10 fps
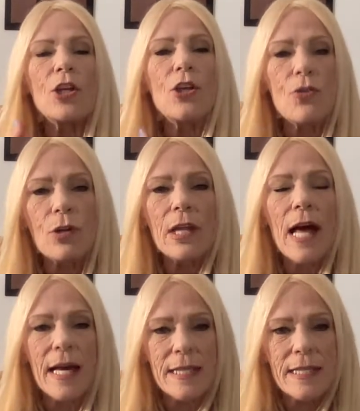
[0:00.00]

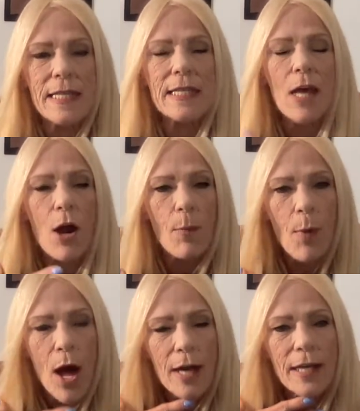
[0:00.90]
utilizes our
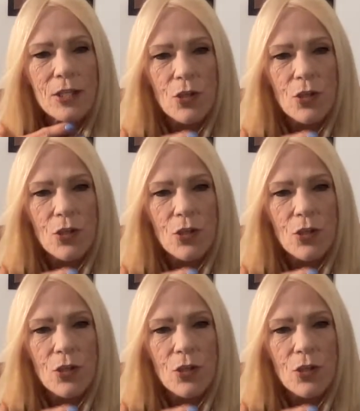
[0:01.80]
body